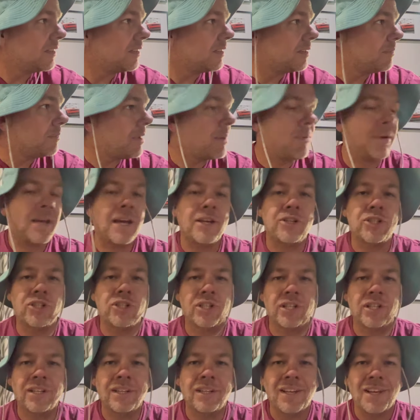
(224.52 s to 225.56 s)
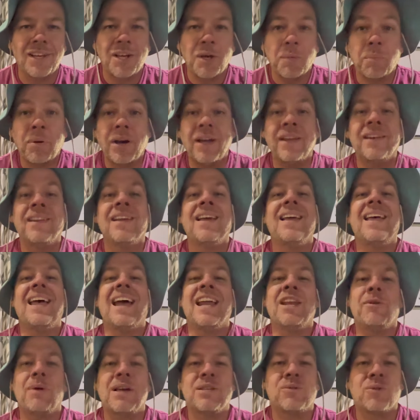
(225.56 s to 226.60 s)
Maybe I should. But
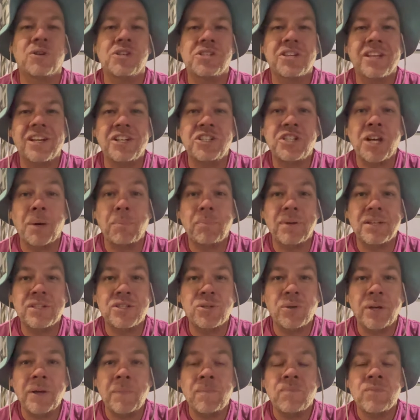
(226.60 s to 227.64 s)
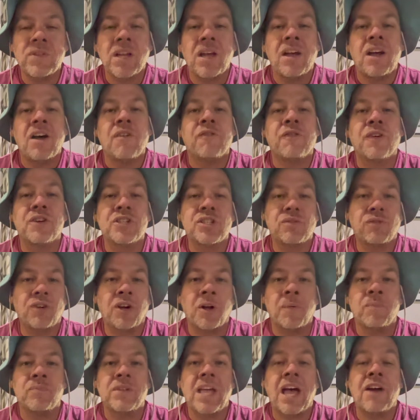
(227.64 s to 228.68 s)
anyways, we're just going to jump into it. First of
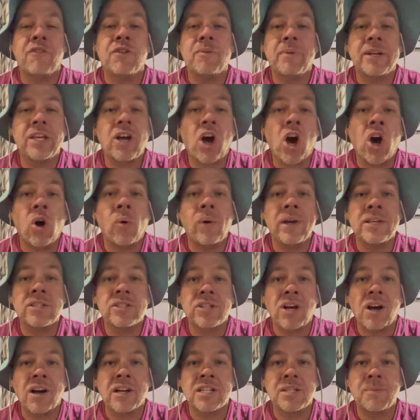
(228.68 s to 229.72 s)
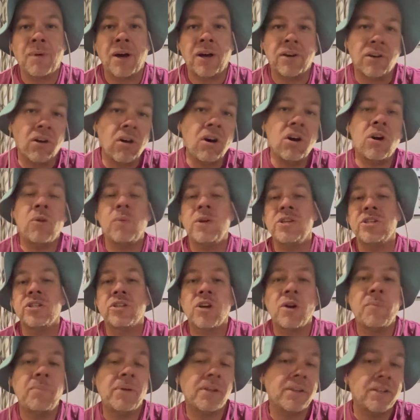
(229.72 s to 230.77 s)
all, everybody always talks about, oh, we should
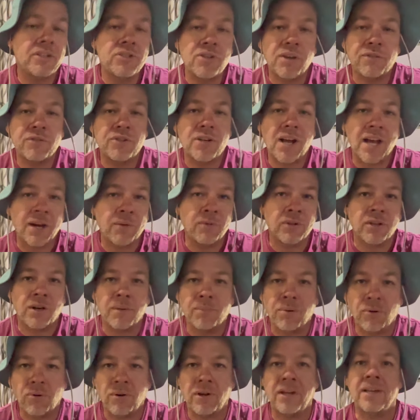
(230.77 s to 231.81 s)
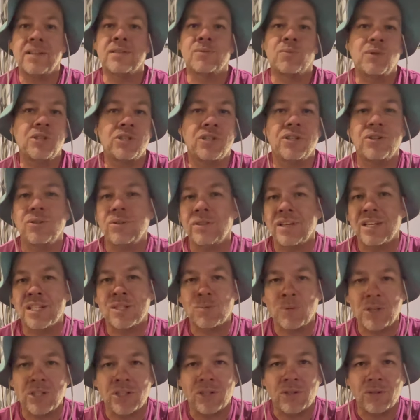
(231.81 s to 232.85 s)
go build a drift track with our boys. We should do this.
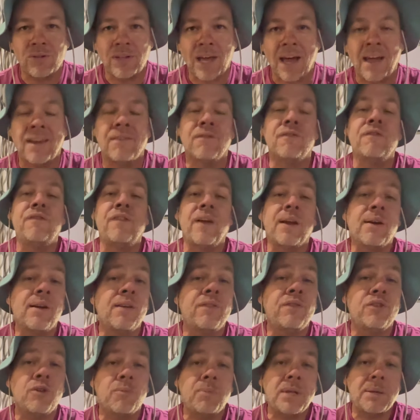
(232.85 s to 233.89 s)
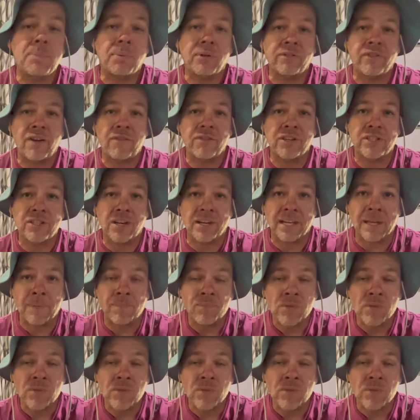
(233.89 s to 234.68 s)
We should do that. Very few people have ever done it.